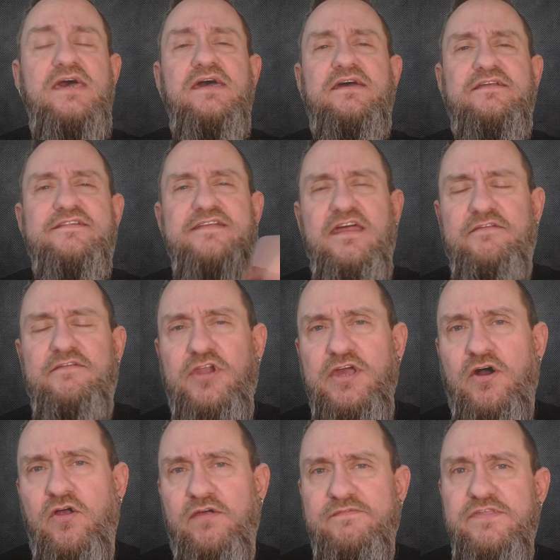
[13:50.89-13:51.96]
Instead of running
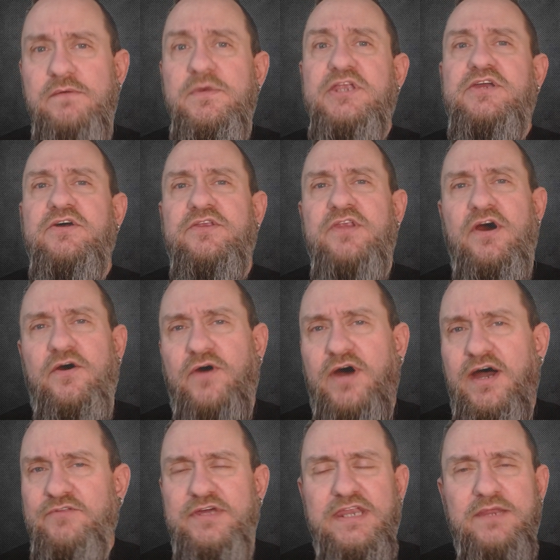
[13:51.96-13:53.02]
all of them, it could know, I
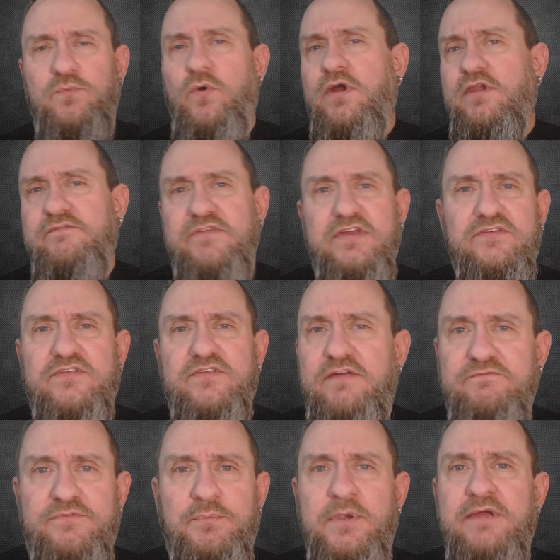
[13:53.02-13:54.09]
only need 1 of these, not
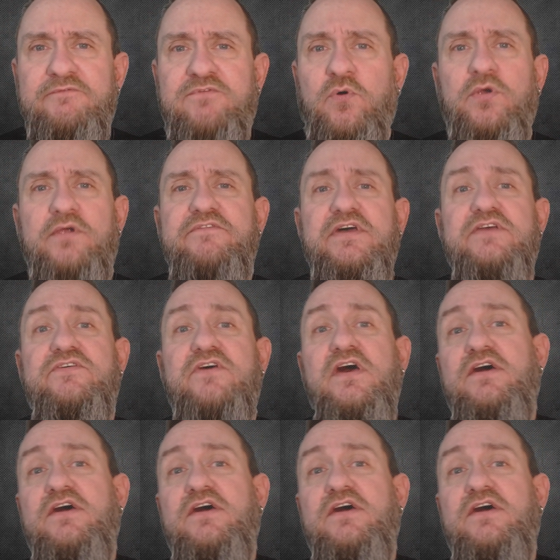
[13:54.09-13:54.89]
3 or 4 of these.